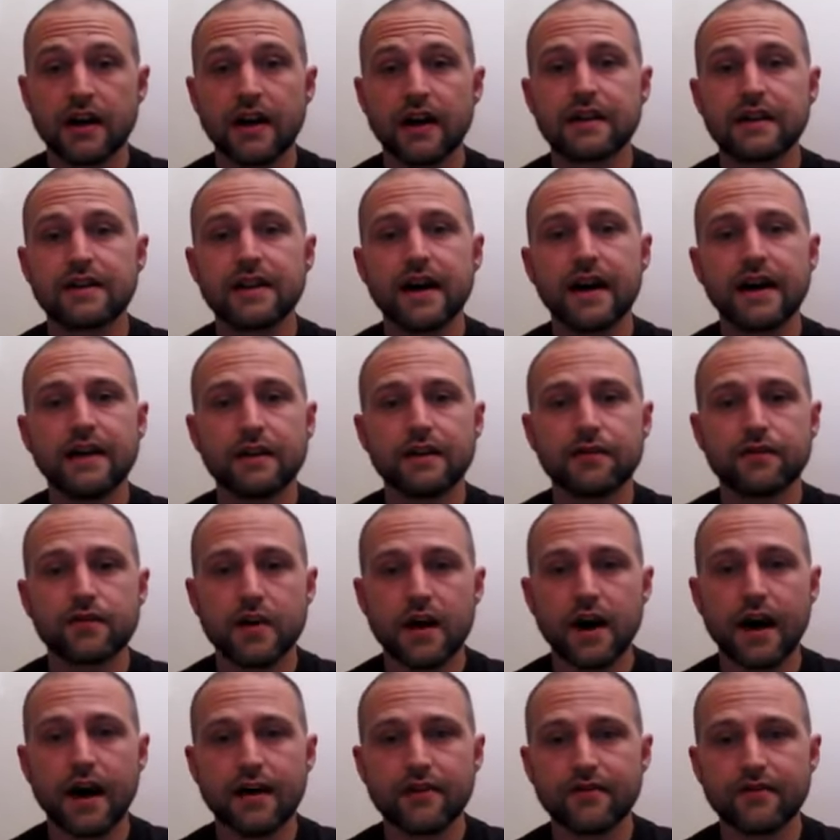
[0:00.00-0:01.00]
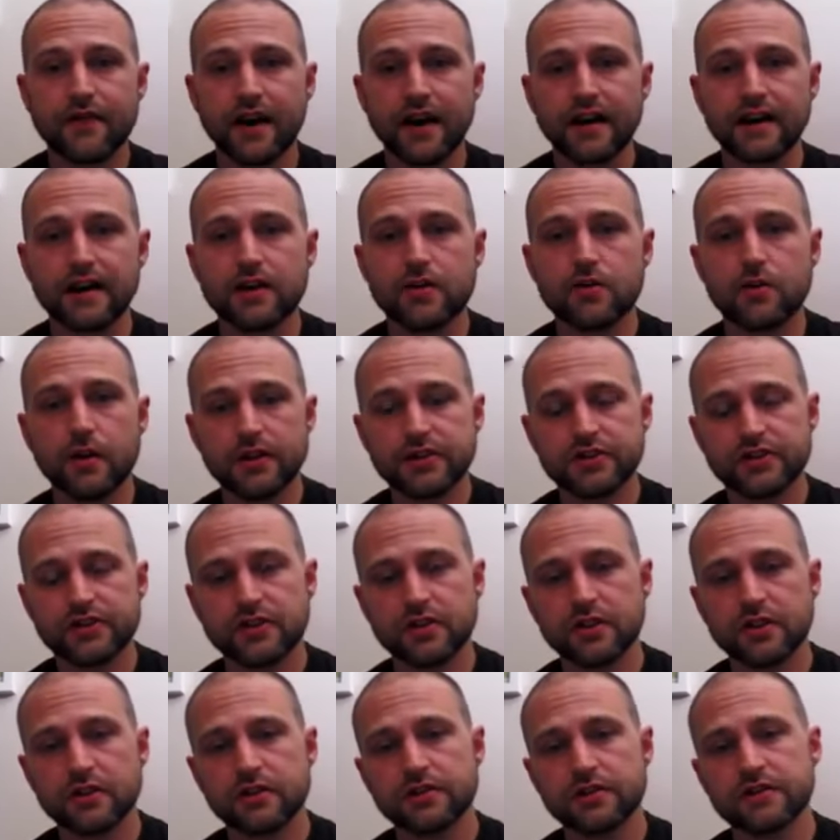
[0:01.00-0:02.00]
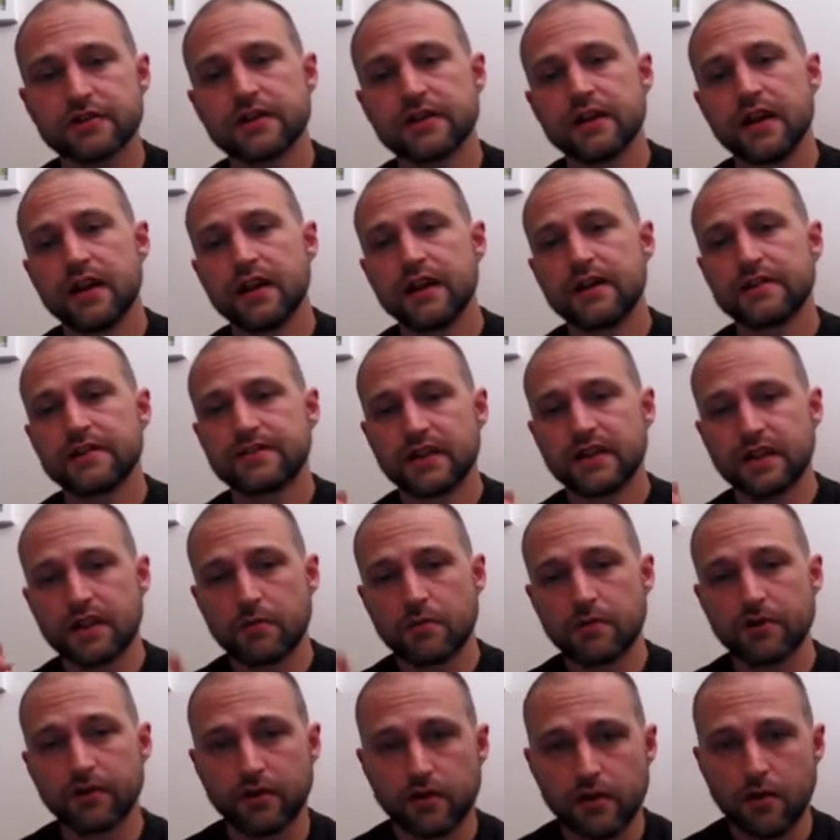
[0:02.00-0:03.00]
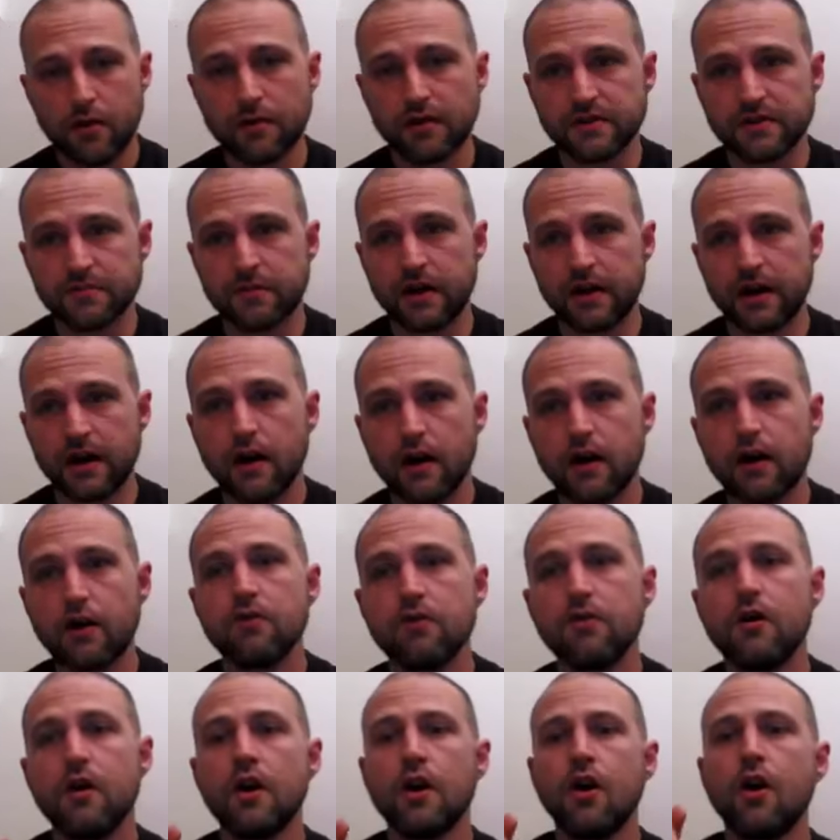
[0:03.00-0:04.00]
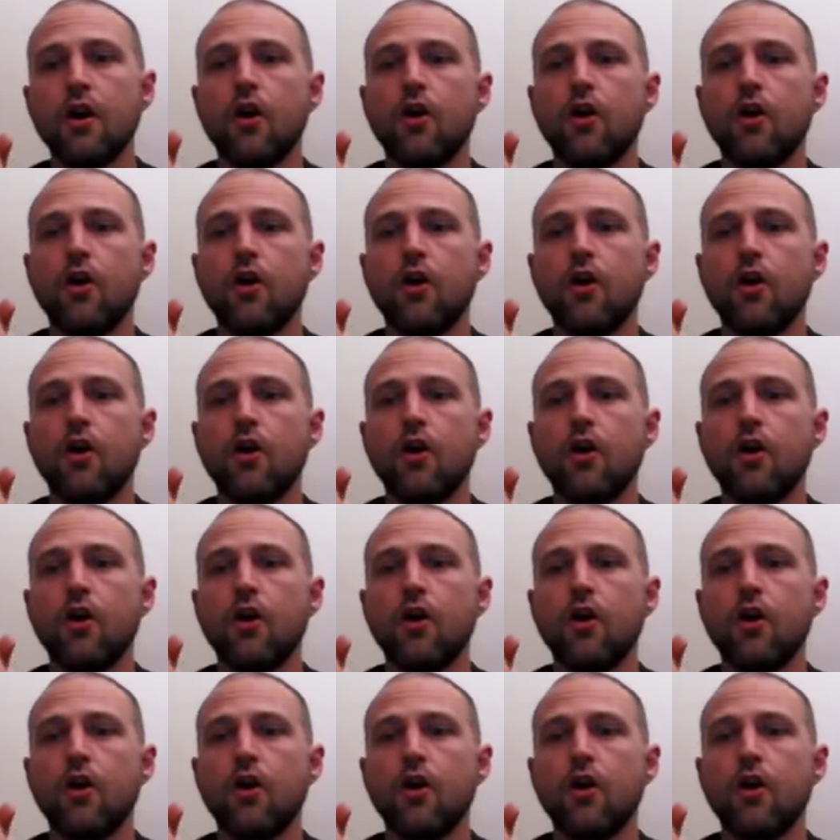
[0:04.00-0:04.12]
Again, if you have any questions, stick them on the comments below,